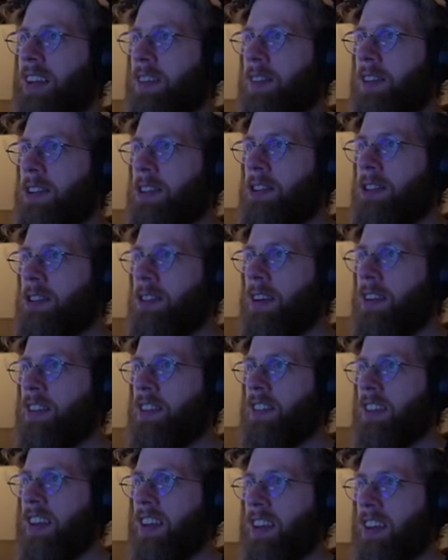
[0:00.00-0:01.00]
of
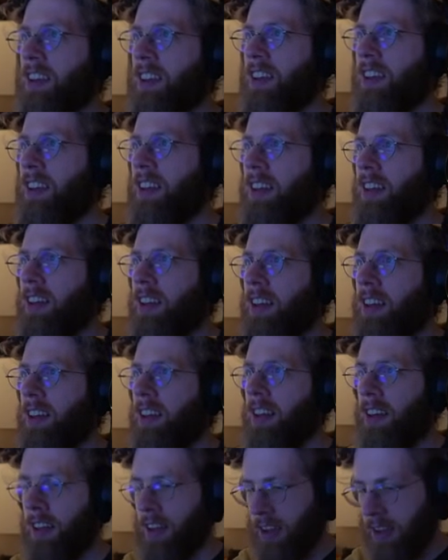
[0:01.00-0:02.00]
interesting.
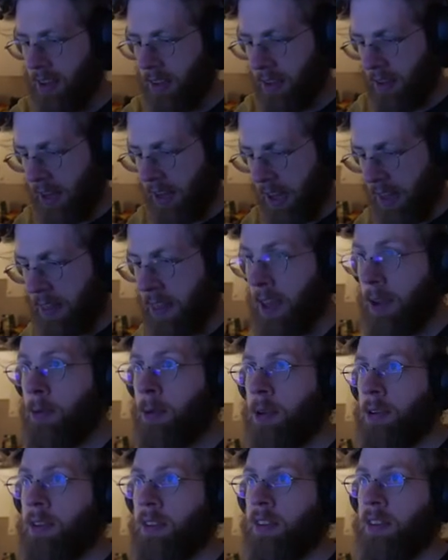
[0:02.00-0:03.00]
I think
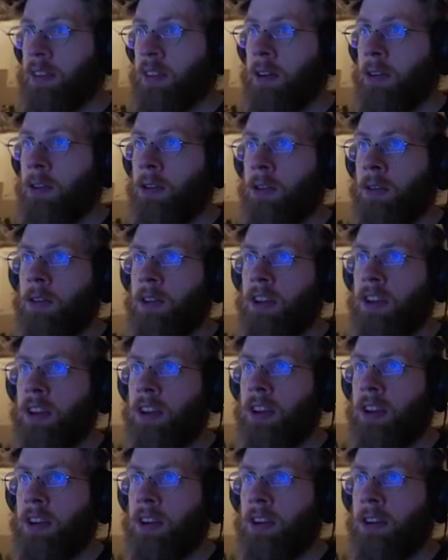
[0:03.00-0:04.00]
we just go over
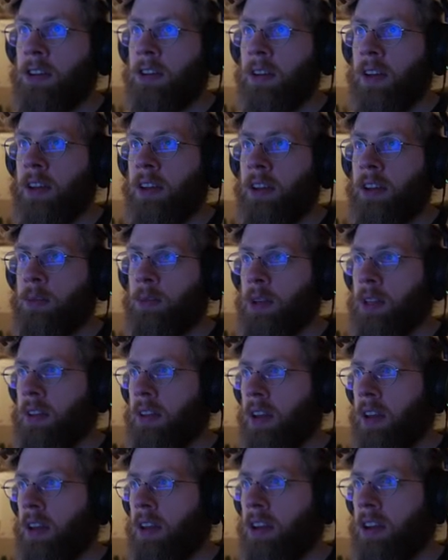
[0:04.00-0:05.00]
here and we
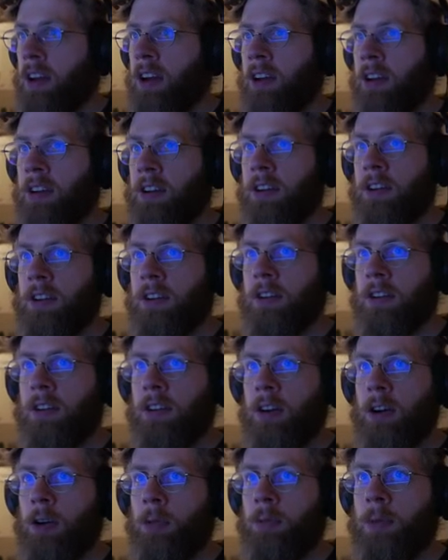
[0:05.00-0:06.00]
take our
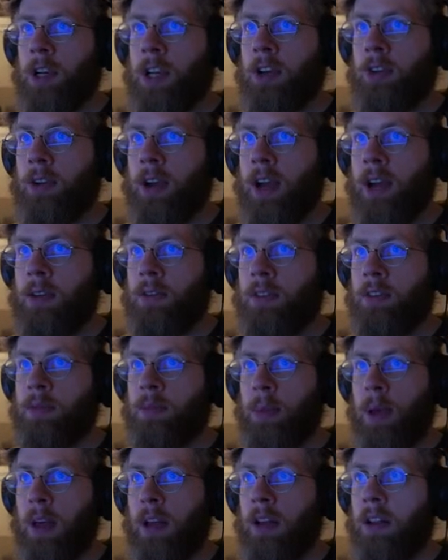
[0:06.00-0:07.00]
open ground
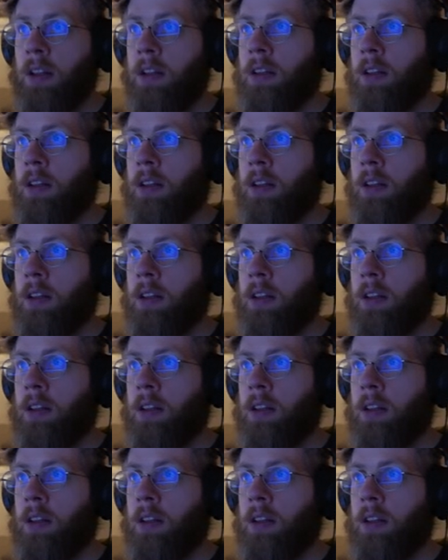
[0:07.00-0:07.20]
spell.